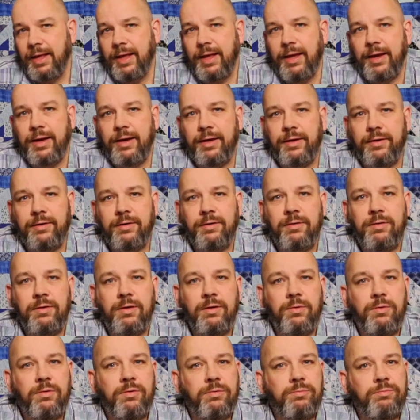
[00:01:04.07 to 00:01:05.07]
And
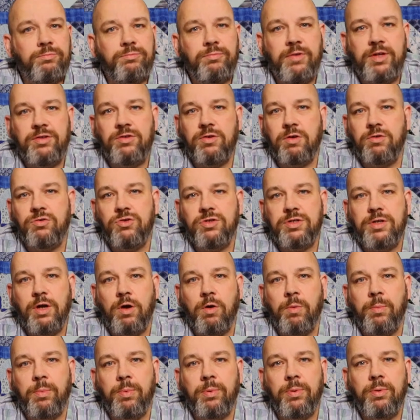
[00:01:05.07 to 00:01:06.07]
let's all just
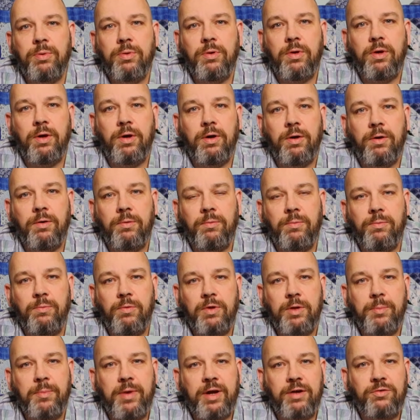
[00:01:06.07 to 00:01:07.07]
hope
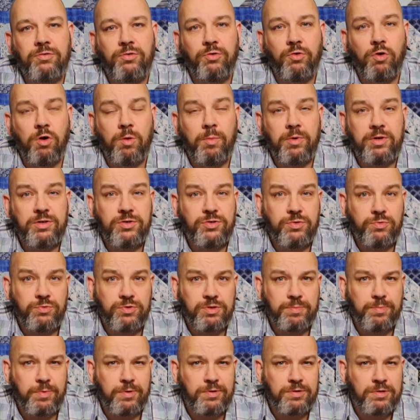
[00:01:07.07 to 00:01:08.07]
we'll get back to normal as soon
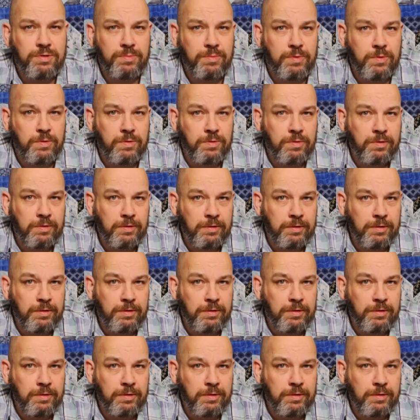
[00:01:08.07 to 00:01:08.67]
as possible.